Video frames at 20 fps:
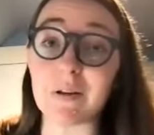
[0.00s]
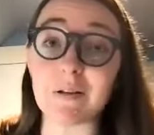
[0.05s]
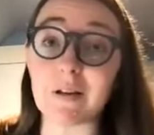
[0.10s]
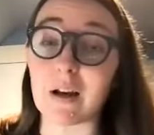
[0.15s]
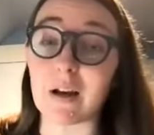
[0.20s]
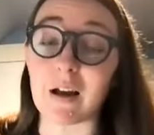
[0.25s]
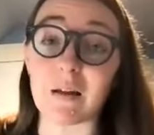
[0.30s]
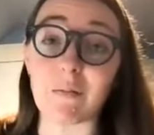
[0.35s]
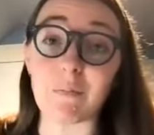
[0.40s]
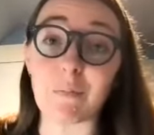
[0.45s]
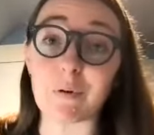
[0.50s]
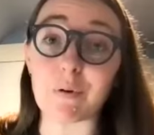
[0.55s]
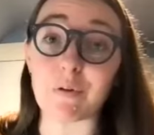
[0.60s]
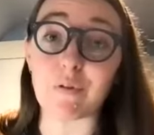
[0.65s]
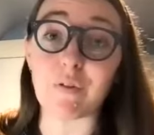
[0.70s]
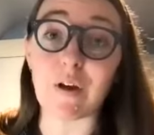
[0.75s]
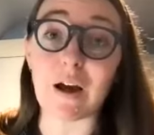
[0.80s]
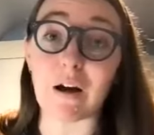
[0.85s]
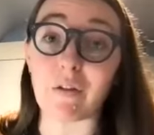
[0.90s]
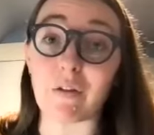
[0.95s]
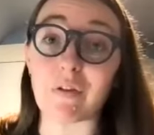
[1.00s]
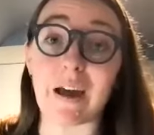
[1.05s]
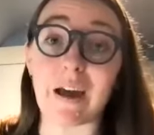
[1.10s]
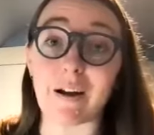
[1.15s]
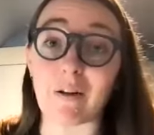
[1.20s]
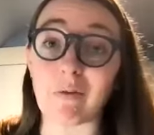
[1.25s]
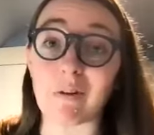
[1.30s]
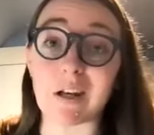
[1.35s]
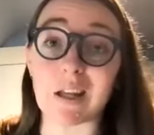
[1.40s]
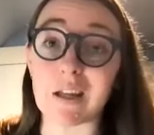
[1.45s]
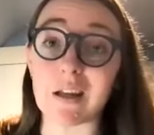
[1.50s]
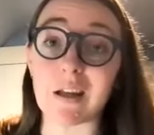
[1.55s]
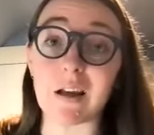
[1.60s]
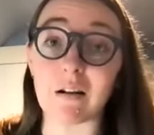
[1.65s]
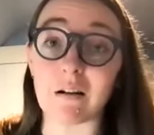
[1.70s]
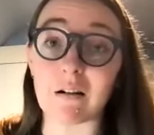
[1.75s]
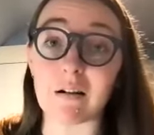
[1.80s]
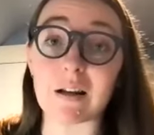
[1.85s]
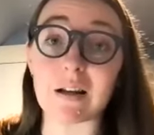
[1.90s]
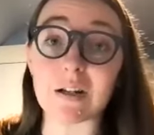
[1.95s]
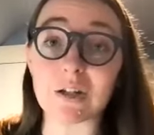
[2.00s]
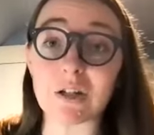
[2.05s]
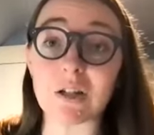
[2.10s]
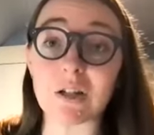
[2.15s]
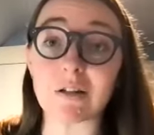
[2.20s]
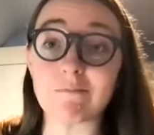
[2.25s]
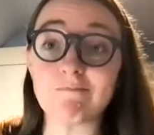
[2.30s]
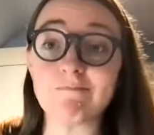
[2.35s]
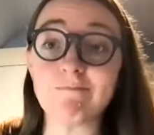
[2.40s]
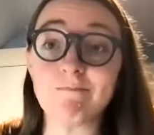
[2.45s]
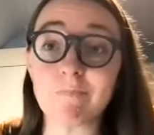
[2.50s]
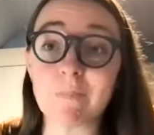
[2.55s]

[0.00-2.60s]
uh, improve health equity in our nation.